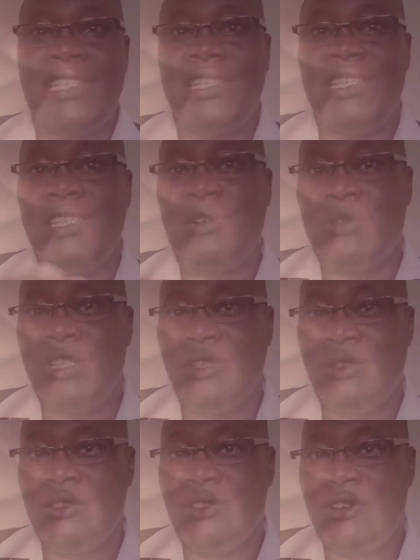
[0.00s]
acidic
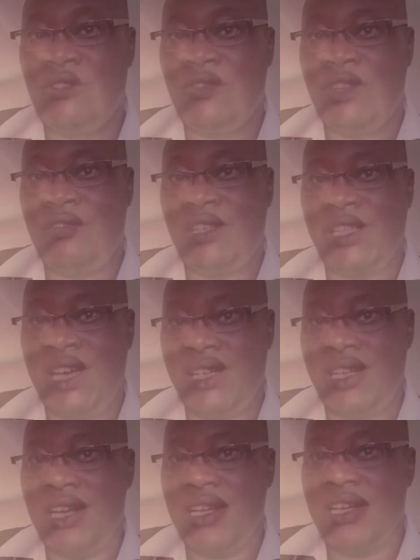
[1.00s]
conditions of the
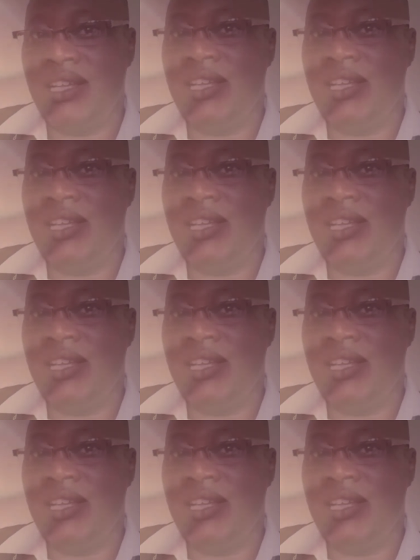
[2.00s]
vagina.